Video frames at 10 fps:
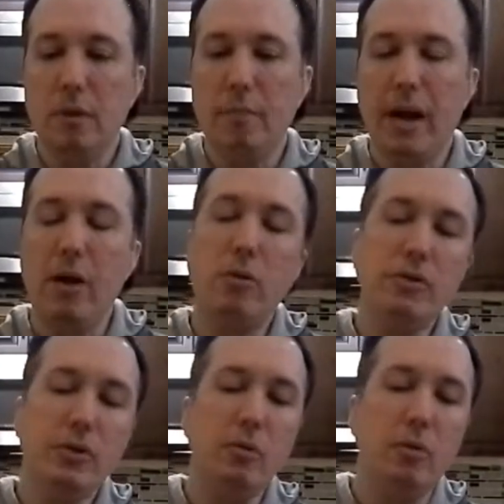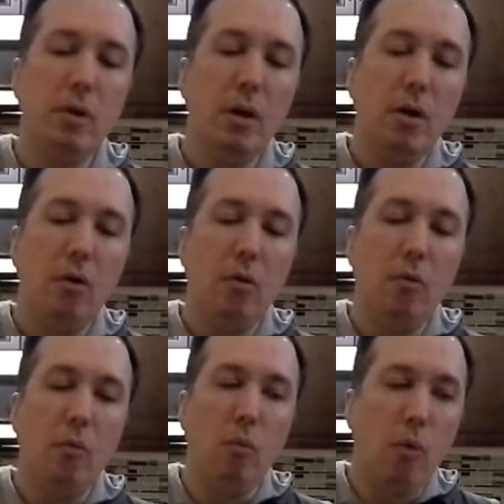But I also
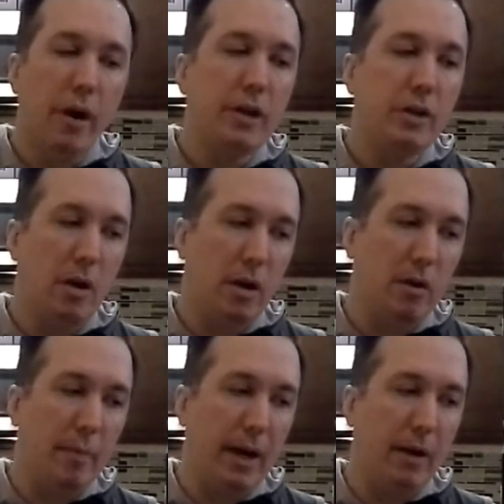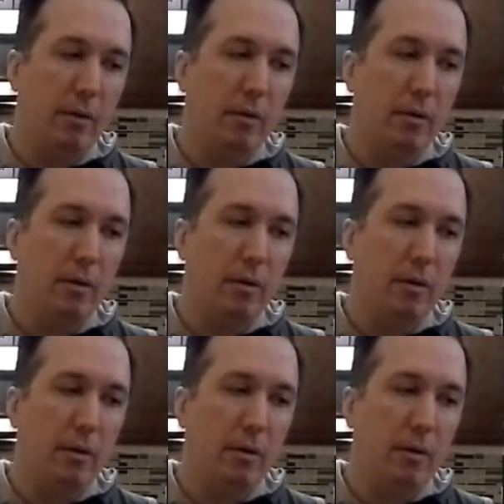want to talk about